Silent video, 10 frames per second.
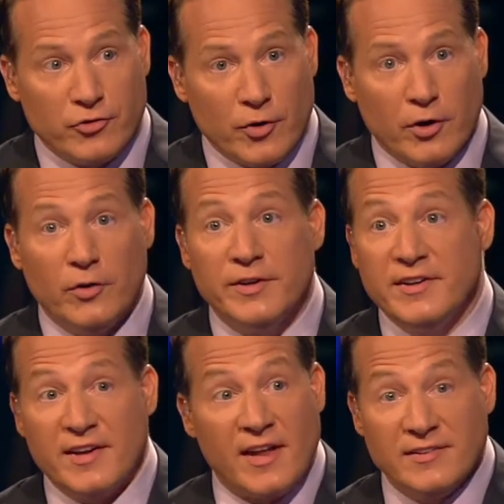struggled, and he's
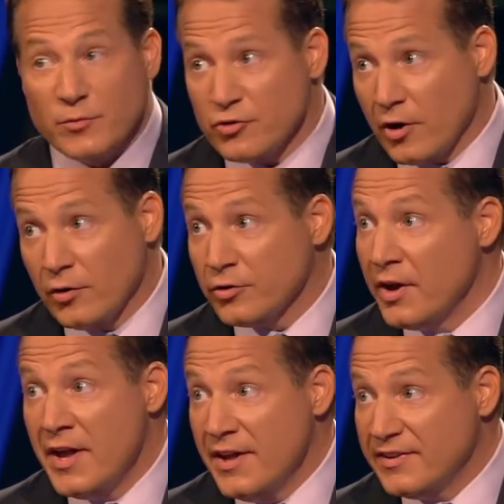had some struggles
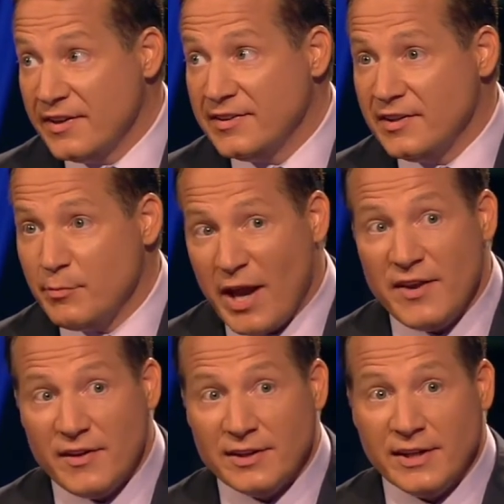since he's been
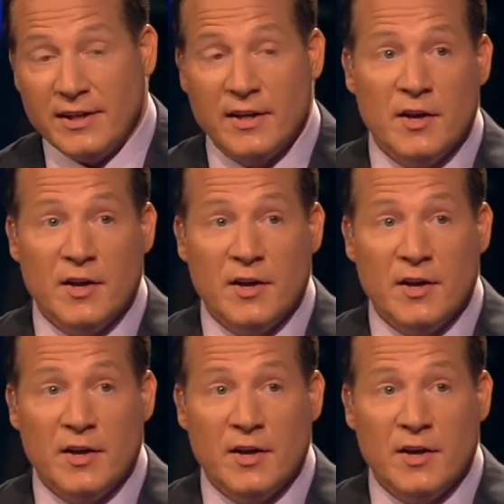in the league.